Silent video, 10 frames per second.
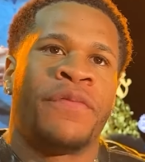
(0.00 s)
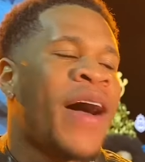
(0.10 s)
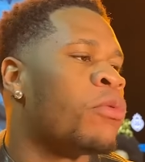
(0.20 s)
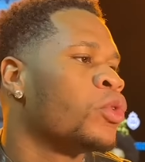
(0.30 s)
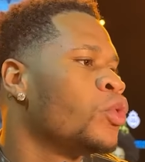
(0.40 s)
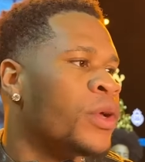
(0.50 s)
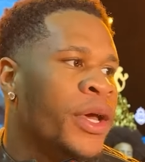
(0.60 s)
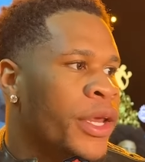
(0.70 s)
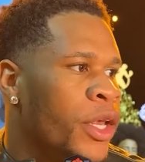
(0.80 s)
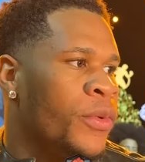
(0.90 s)
fight will do
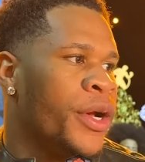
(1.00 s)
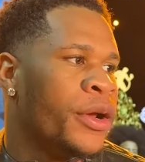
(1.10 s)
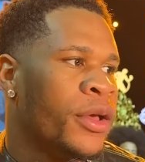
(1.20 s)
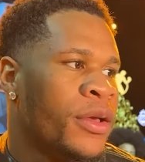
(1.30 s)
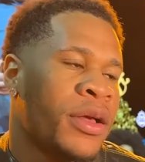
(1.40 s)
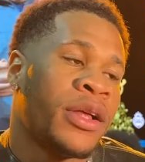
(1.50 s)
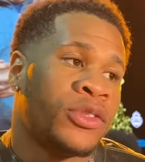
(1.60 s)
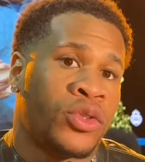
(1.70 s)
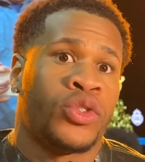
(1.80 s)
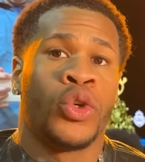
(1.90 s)
good anywhere,
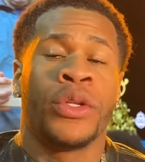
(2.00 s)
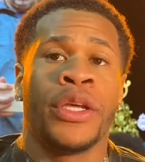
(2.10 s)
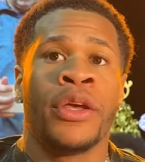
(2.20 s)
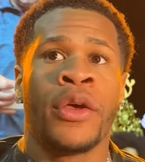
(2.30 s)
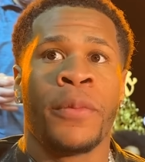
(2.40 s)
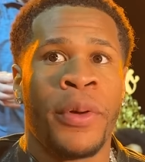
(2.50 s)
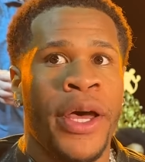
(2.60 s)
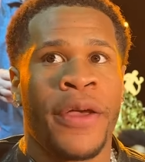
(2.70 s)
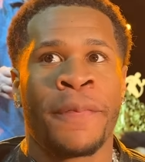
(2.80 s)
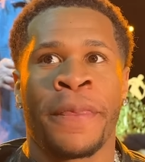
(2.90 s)
truly. But